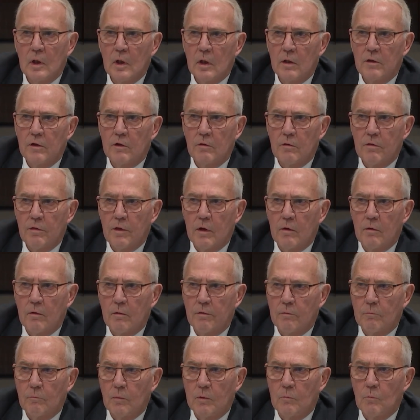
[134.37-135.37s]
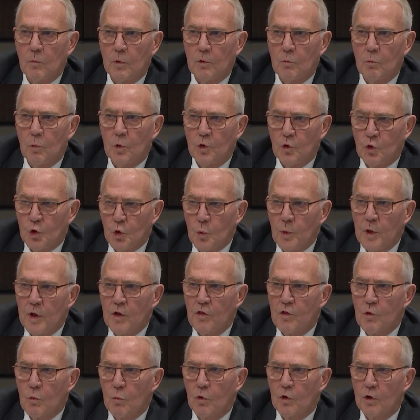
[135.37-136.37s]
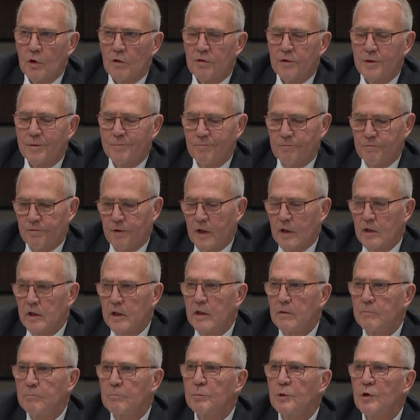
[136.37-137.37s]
We're doing the work that, frankly,